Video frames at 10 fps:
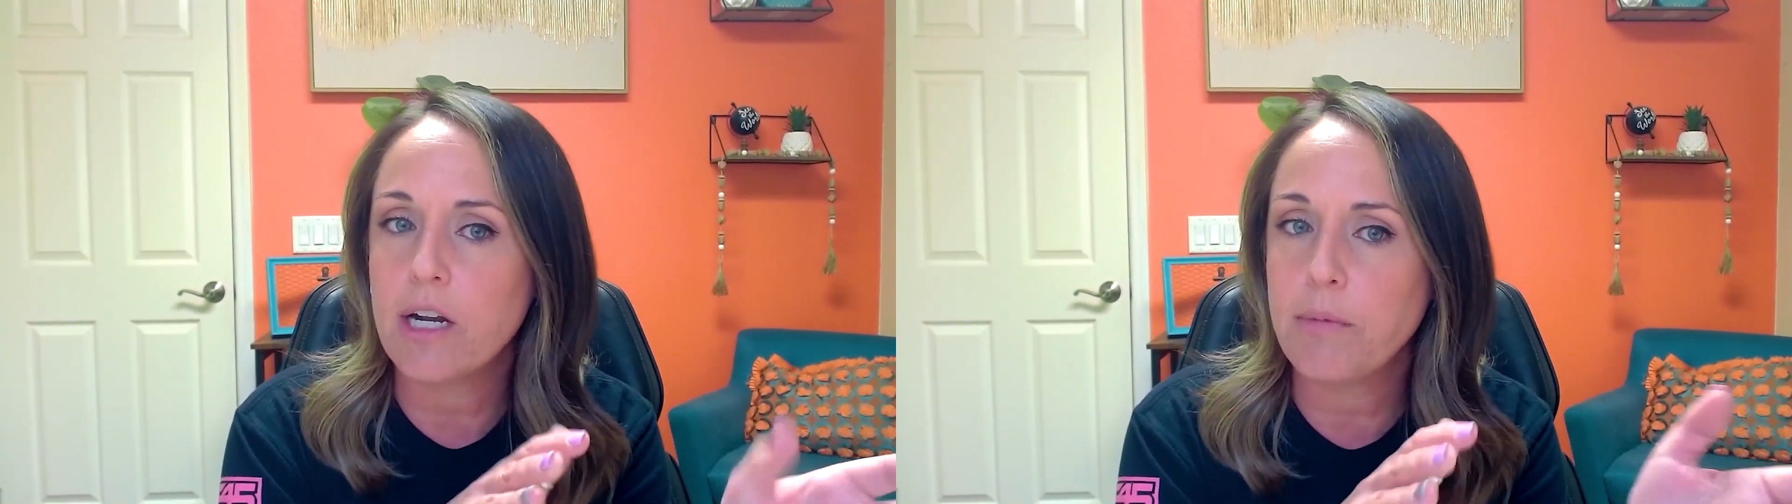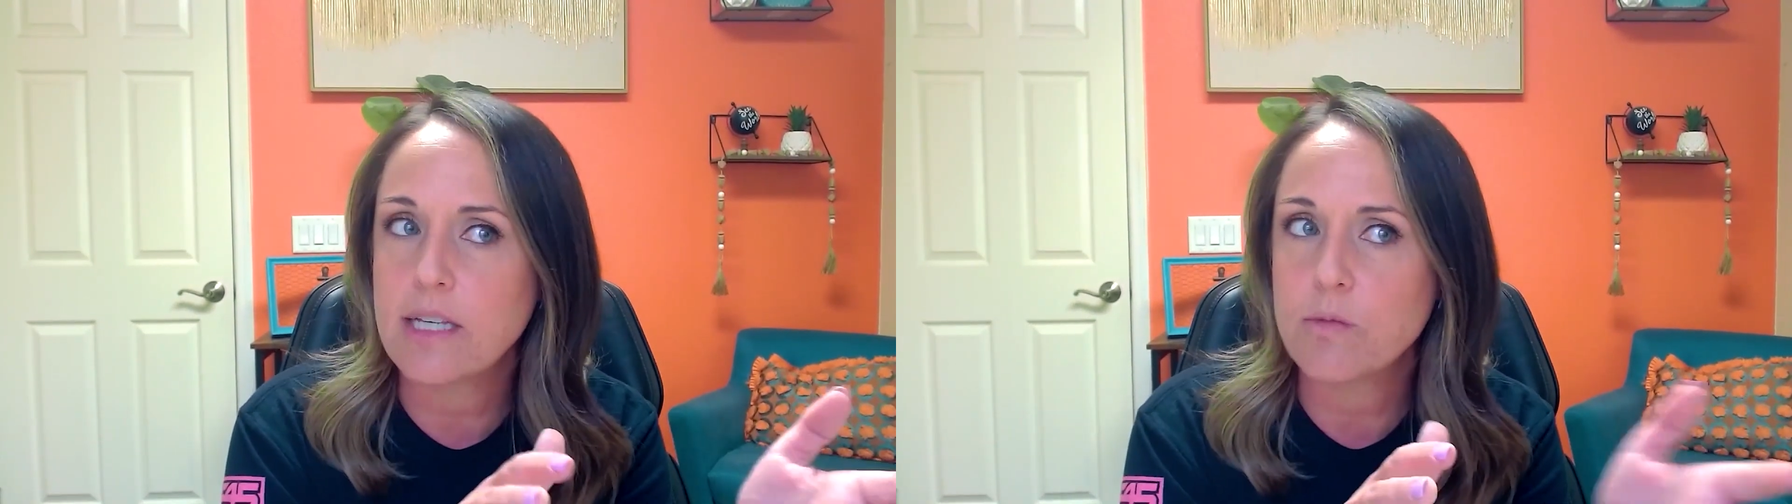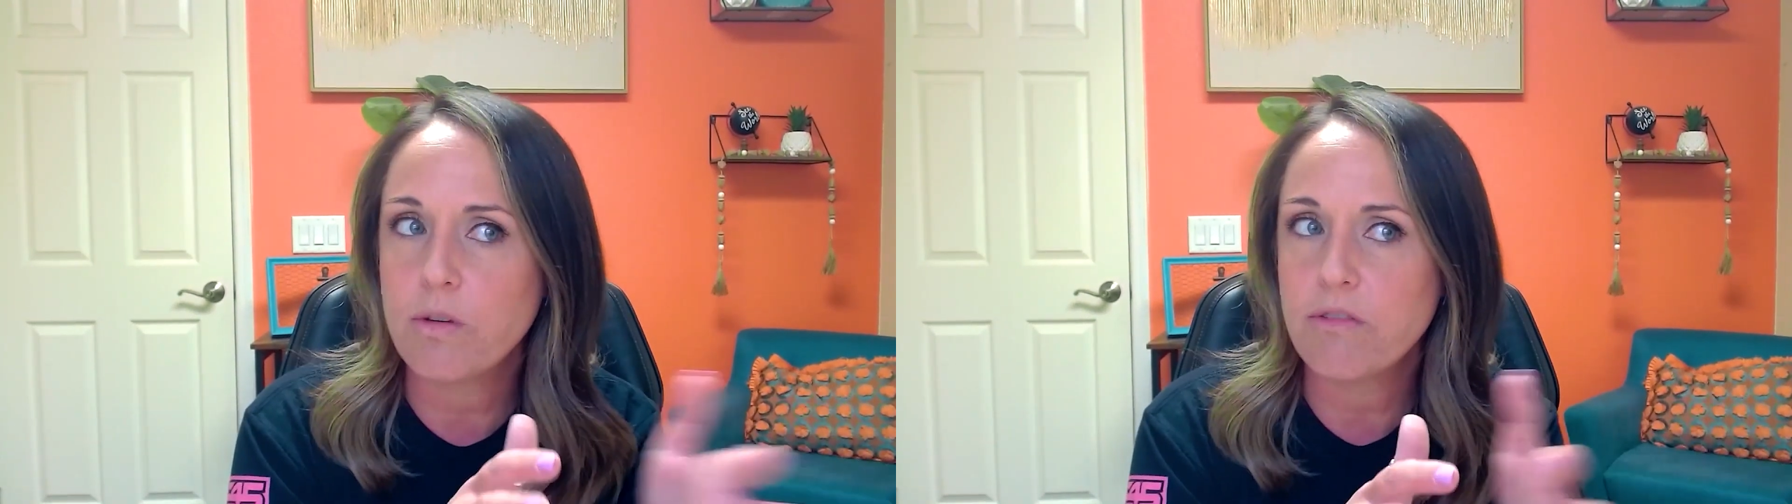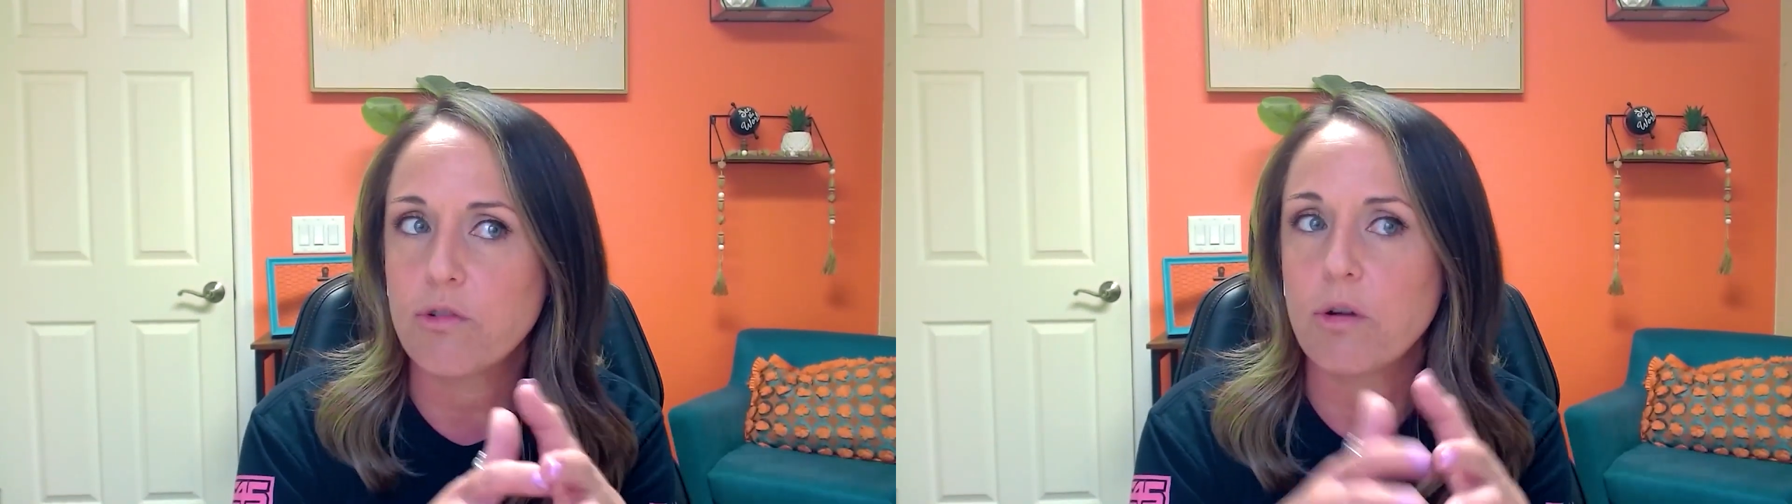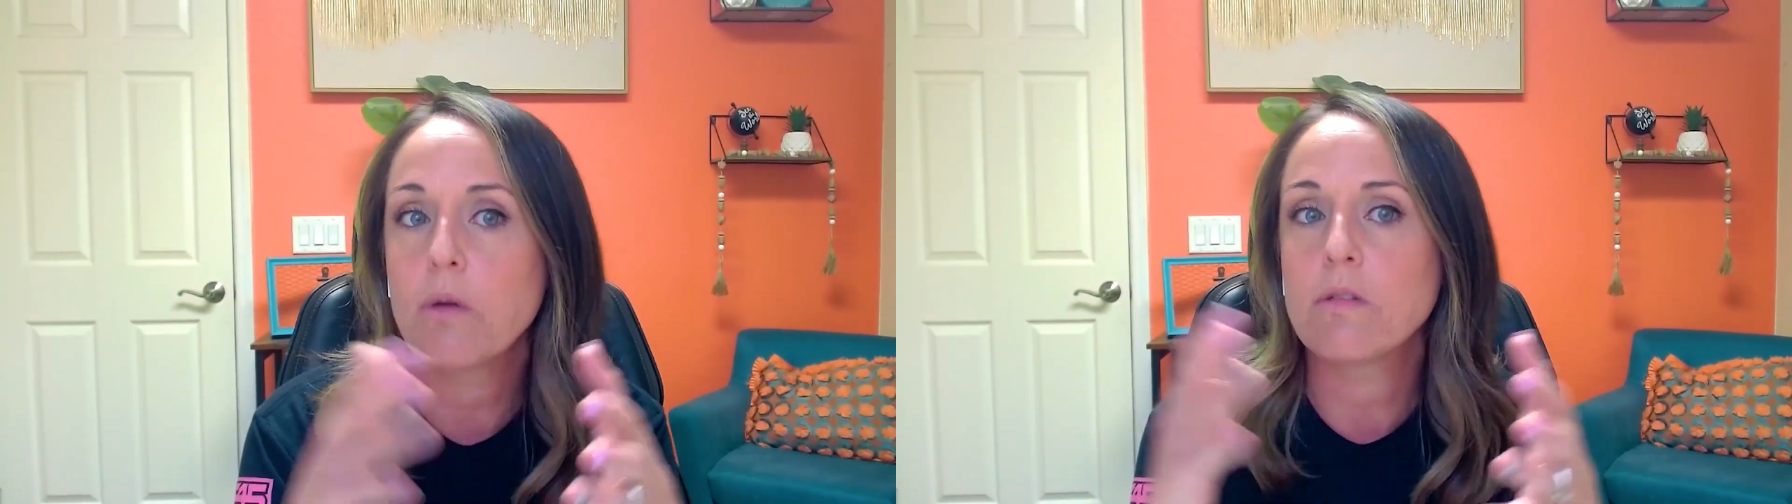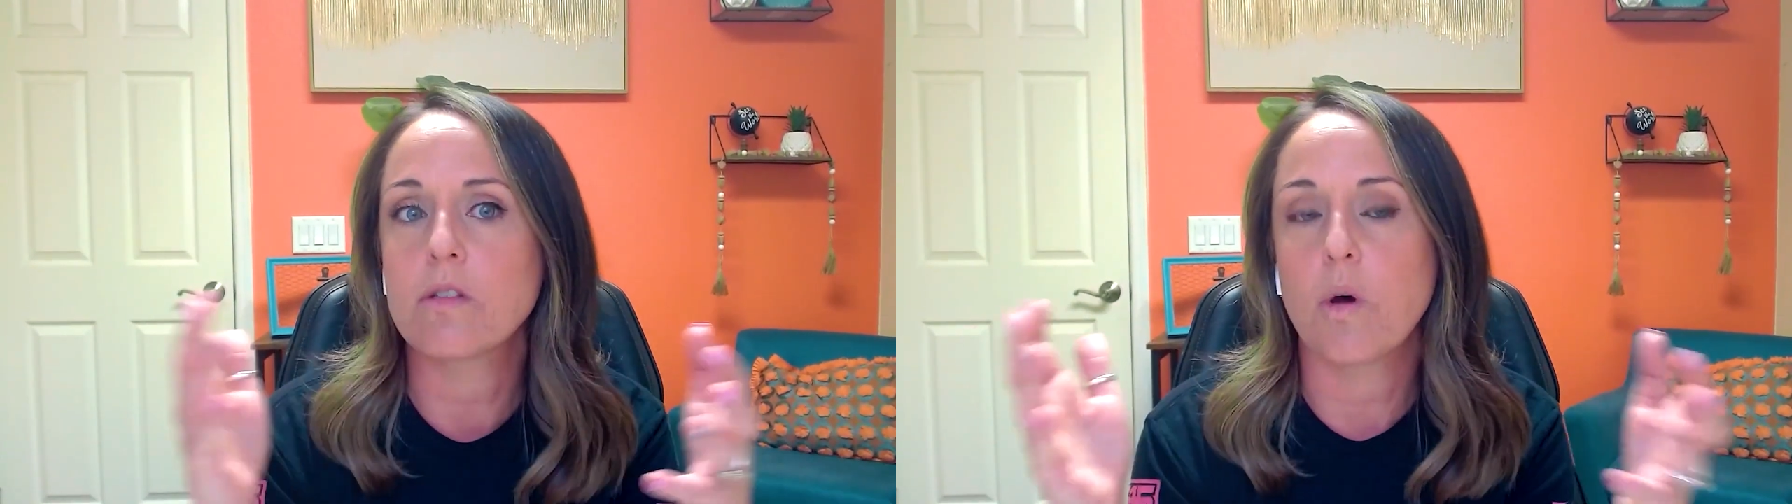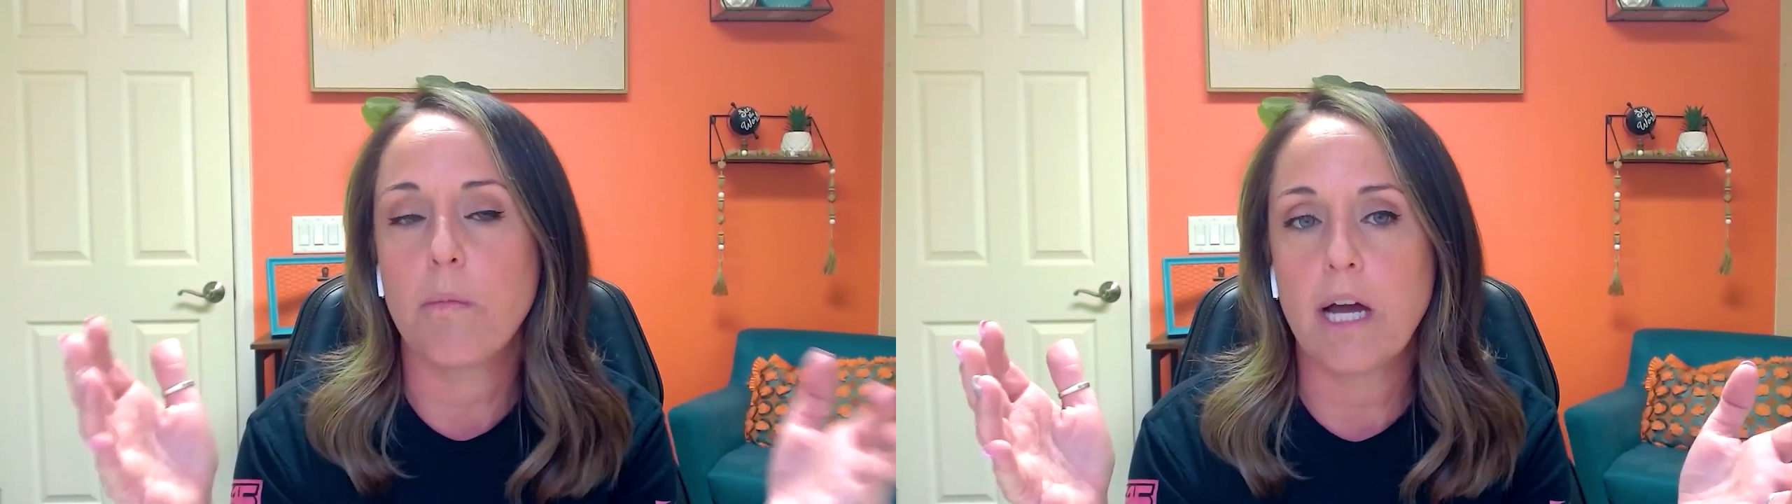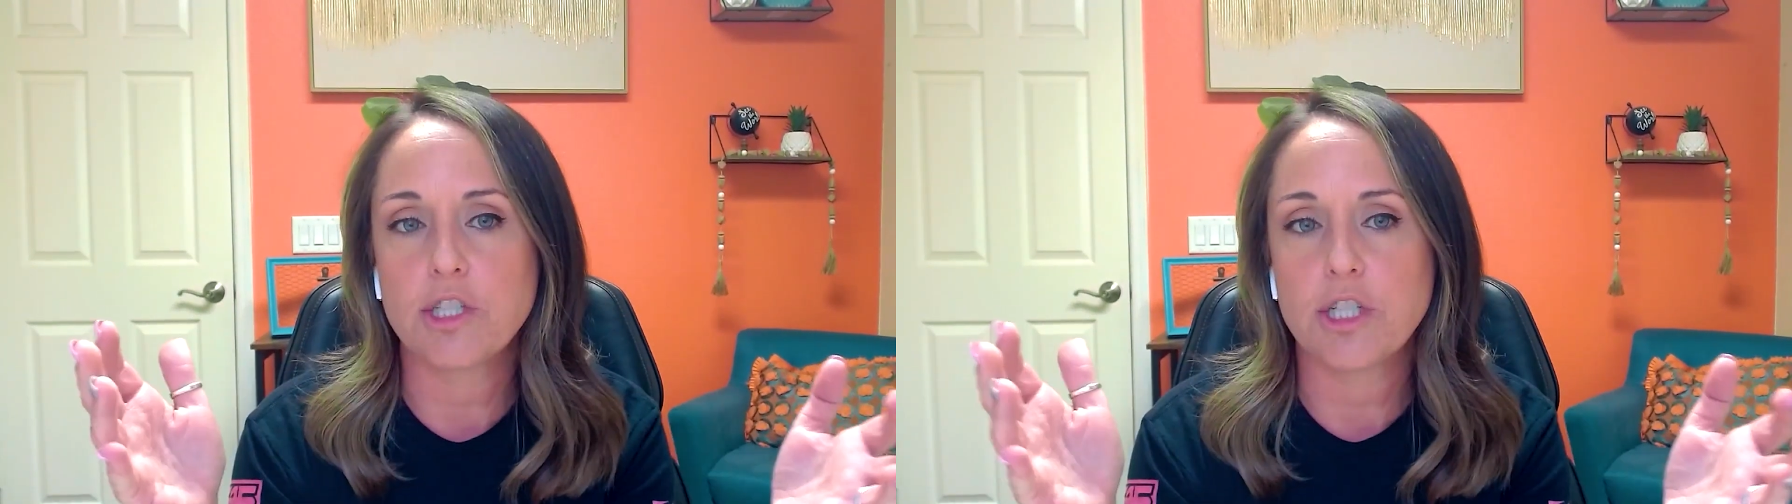because we've grown so much,